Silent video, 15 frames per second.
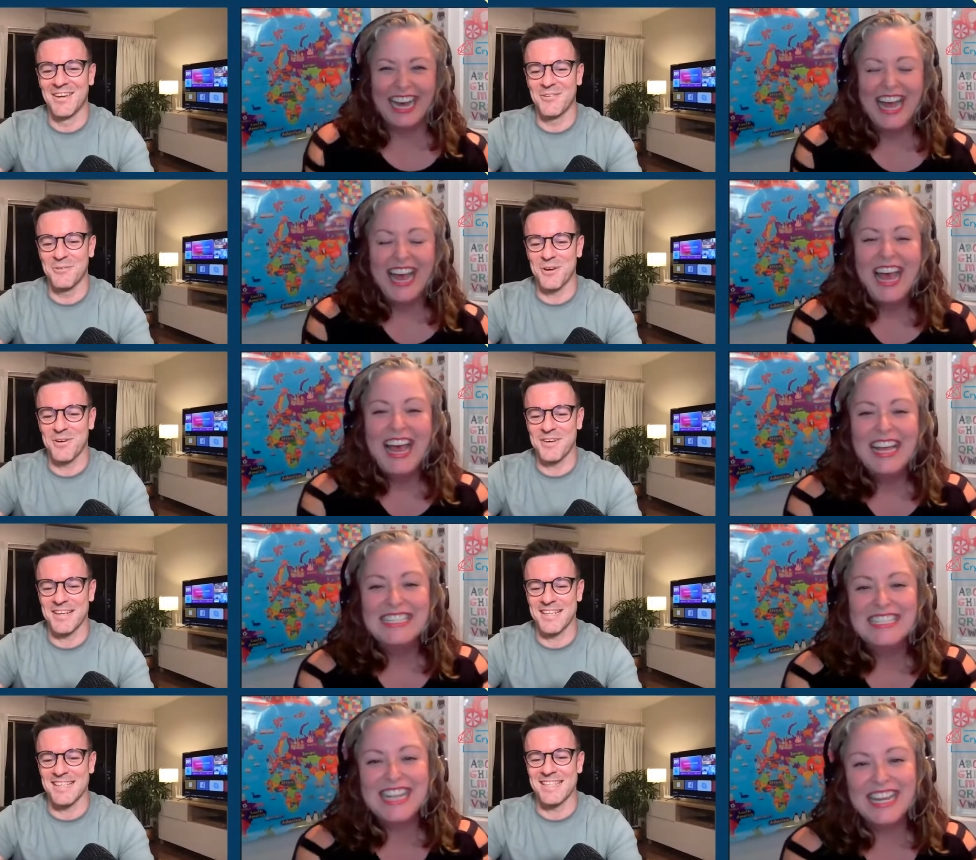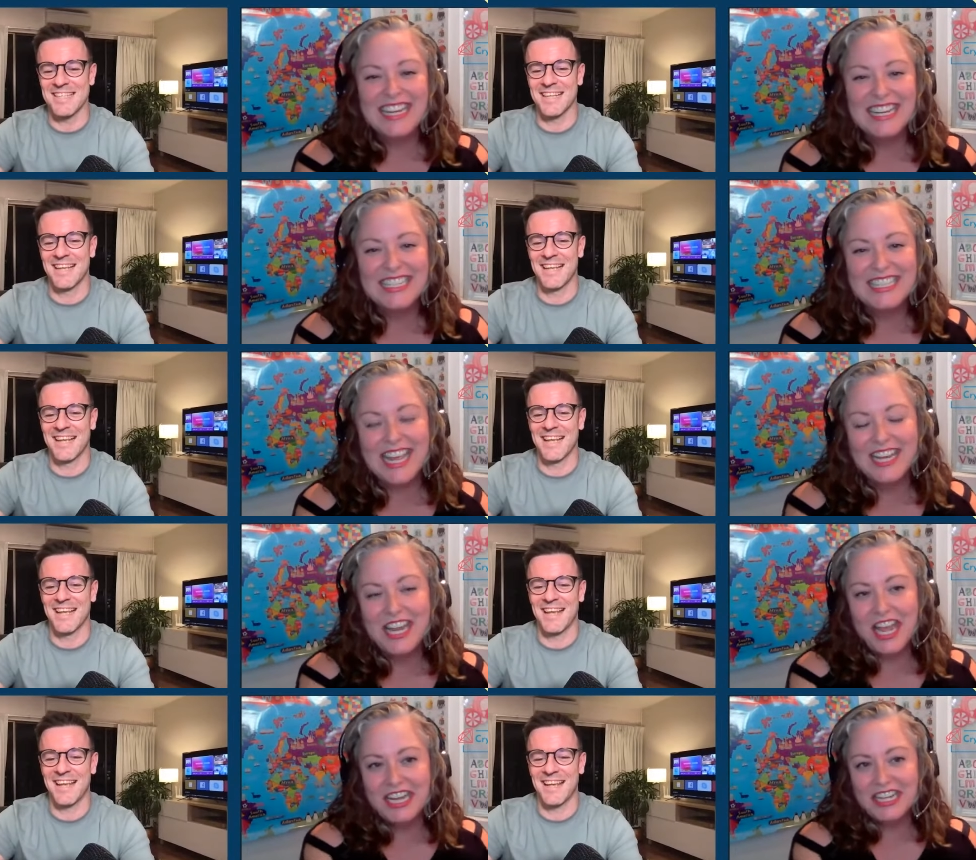Speaker 1: no worries 10
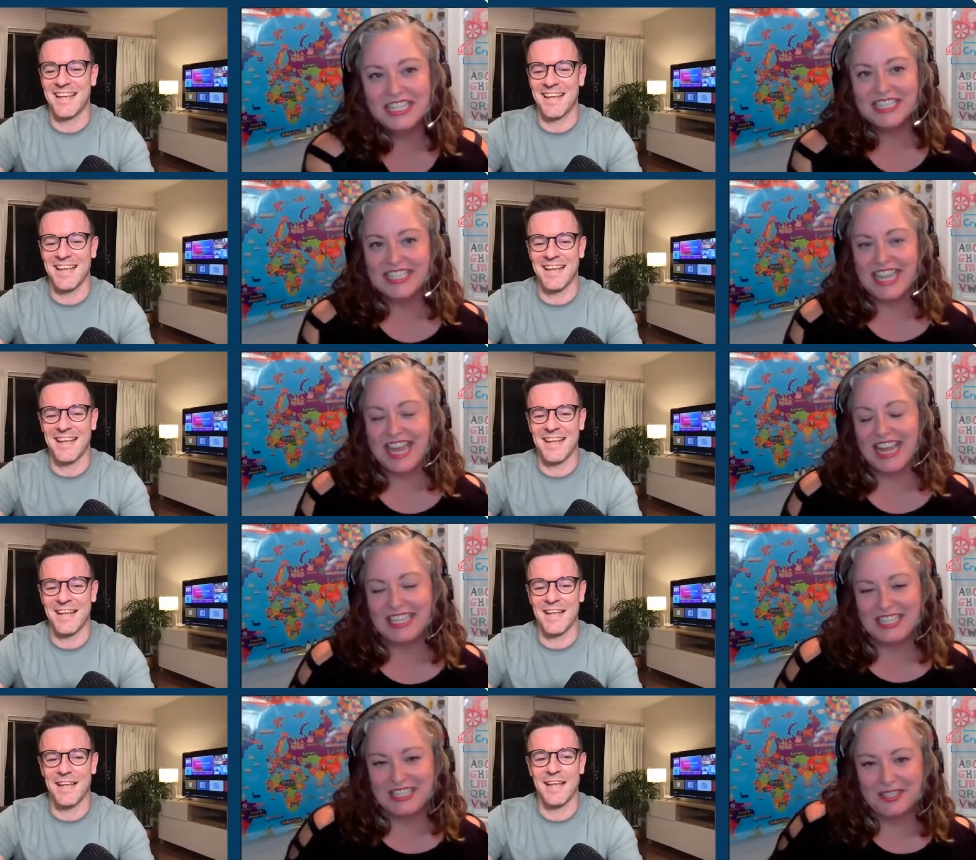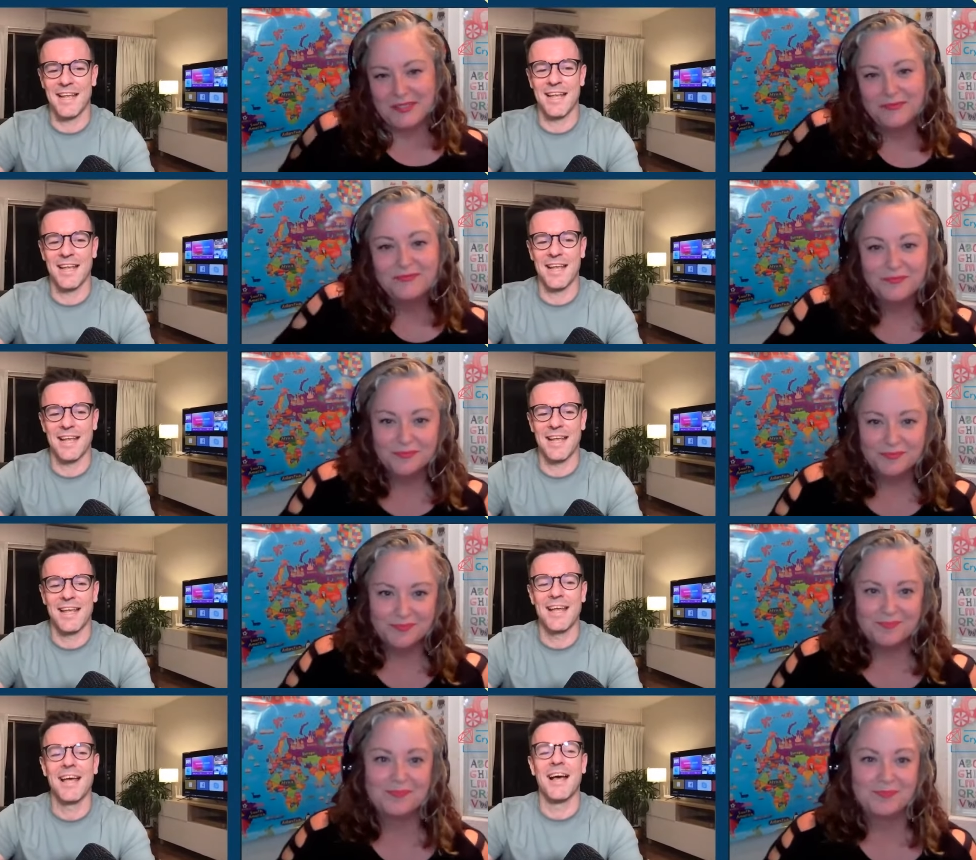10 9 and 6
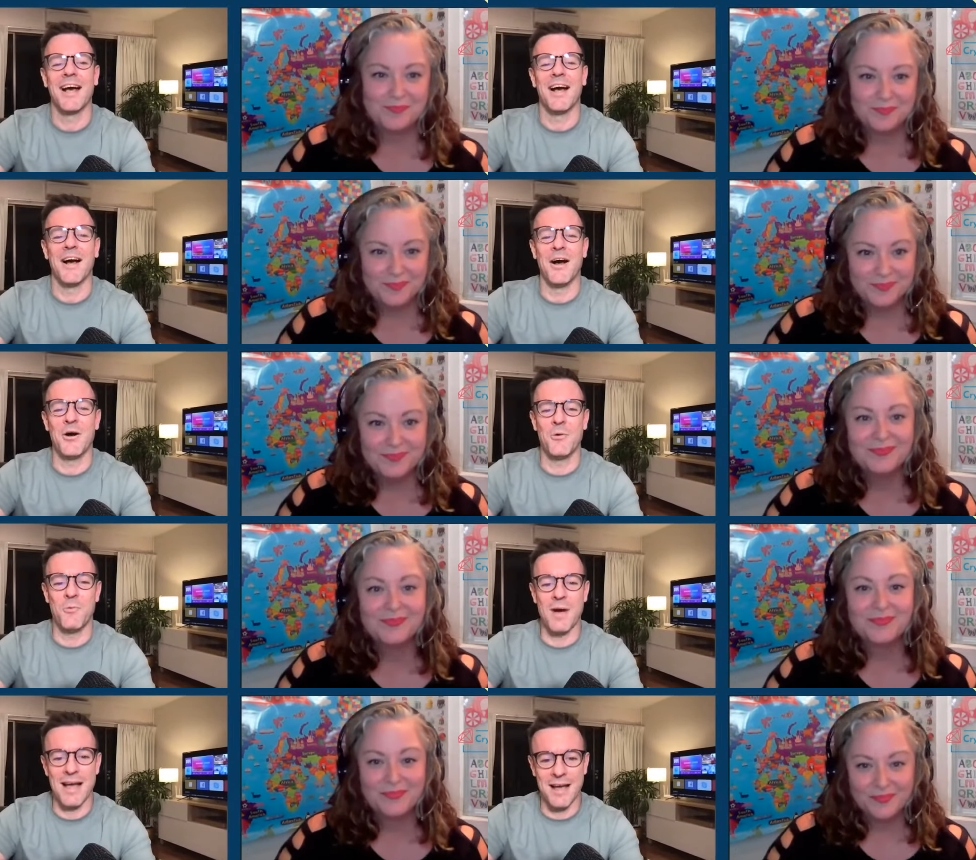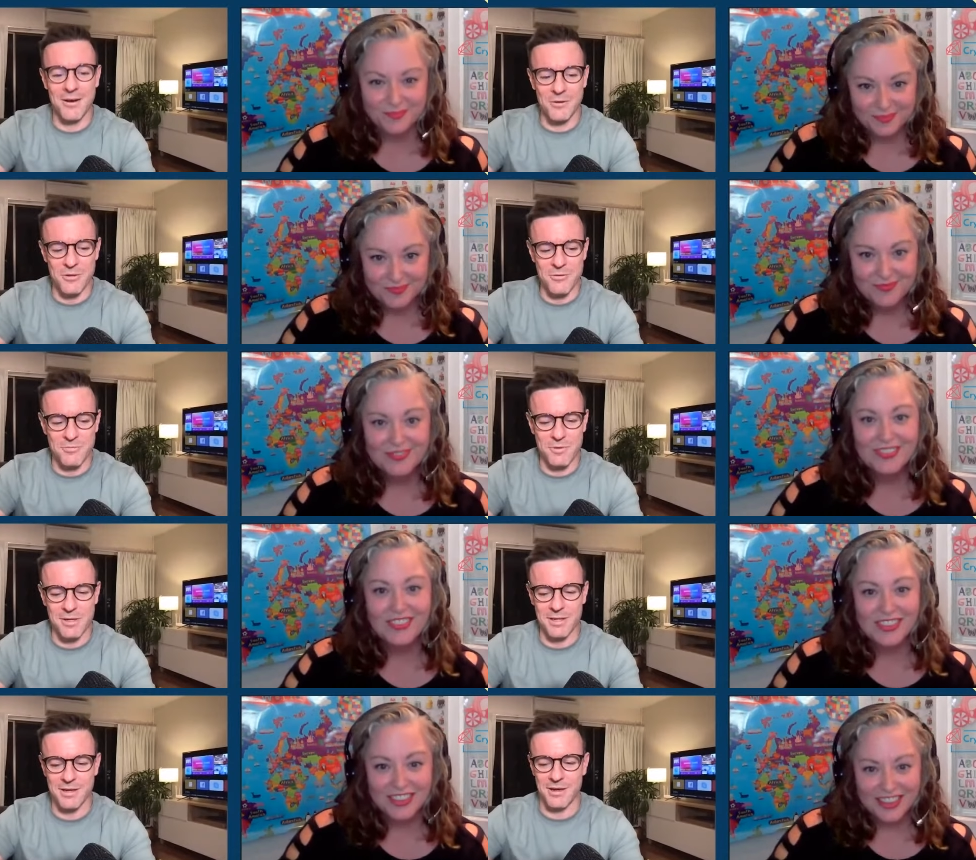
Speaker 2: oh wow
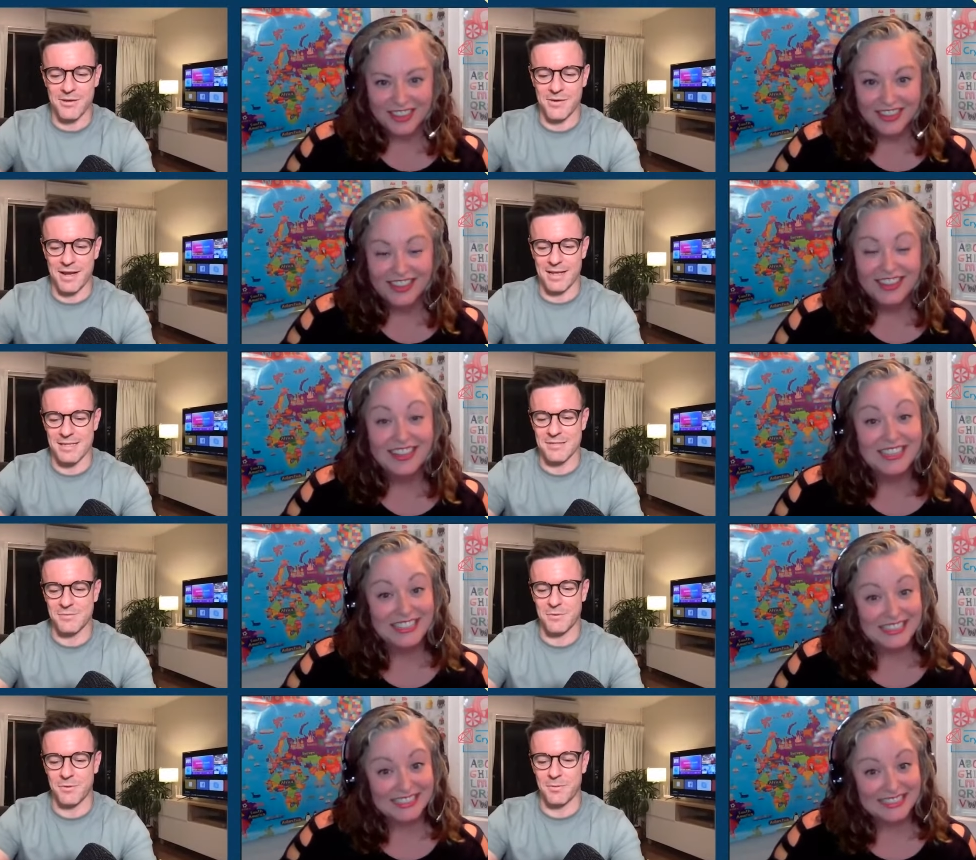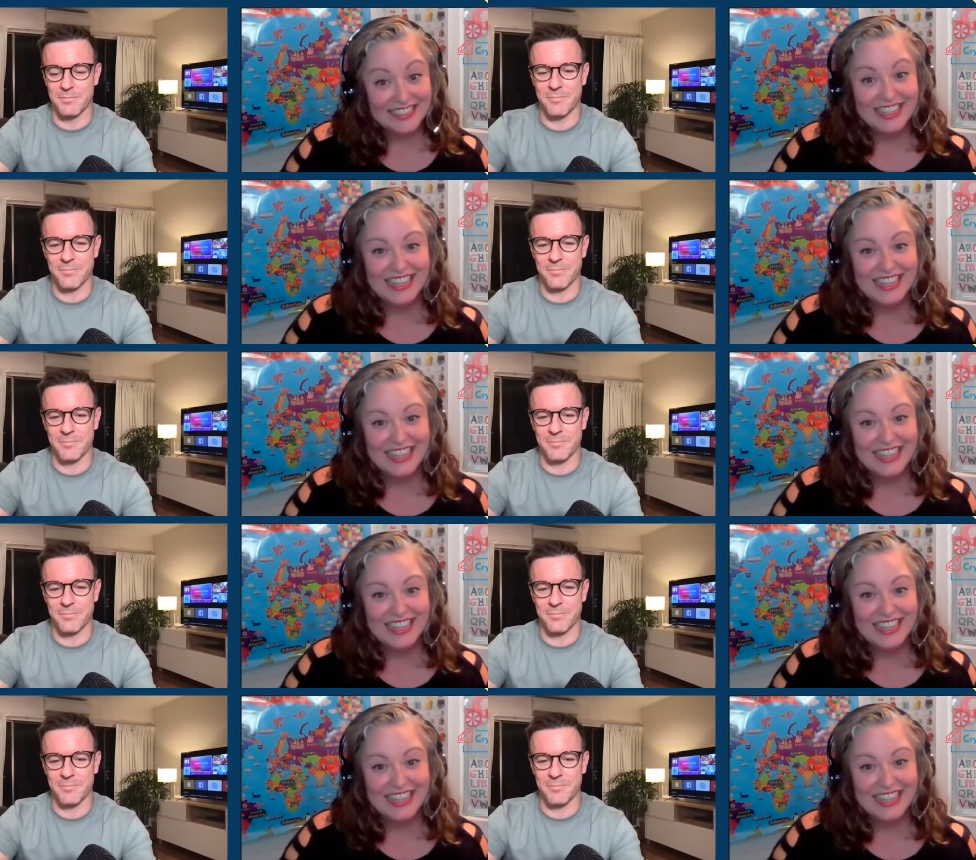you've really got your hands full